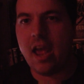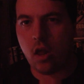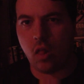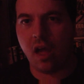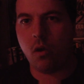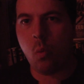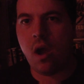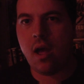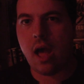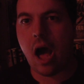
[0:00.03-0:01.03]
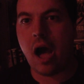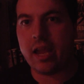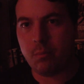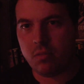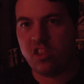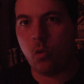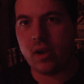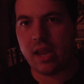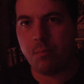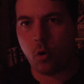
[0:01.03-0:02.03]
Hello, I'm
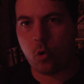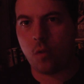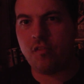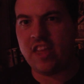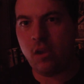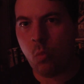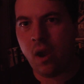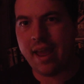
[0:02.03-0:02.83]
doing a book review,